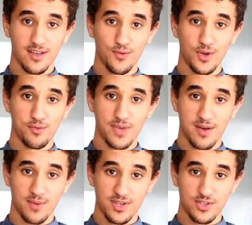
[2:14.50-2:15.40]
When you
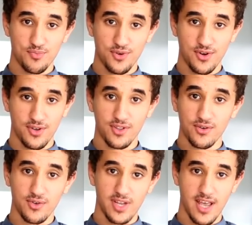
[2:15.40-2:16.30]
become an entrepreneur, you
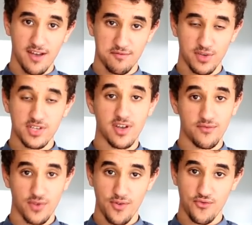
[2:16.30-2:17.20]
don't really have much time
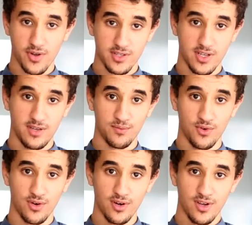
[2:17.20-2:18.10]
for your friends
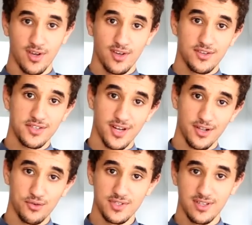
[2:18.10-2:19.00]
anymore. You
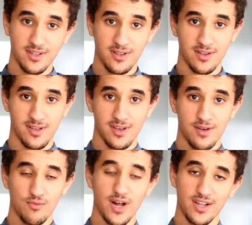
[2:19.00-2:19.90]
start losing,
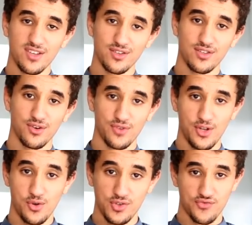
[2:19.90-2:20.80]
well, you don't
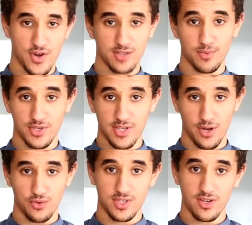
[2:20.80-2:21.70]
really lose friends, but you
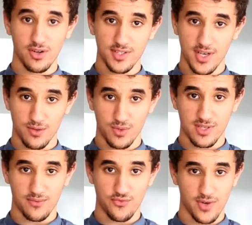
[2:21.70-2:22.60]
start losing contact with
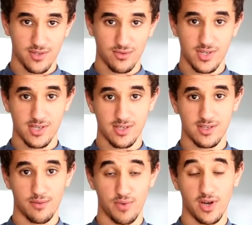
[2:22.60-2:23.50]
some friends, which
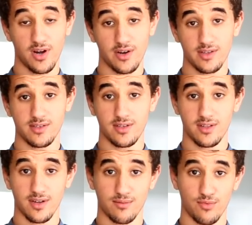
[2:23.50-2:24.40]
is a bit hard
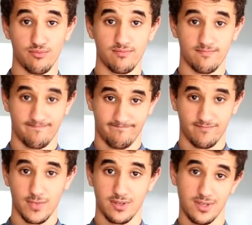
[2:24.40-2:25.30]
seeing that I'm
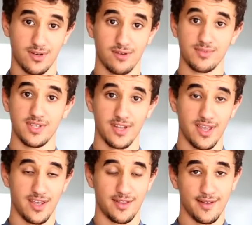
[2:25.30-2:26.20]
a, you know, I'm still a
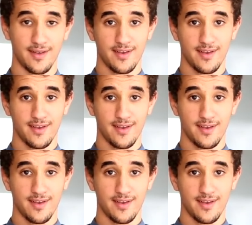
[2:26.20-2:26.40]
kid.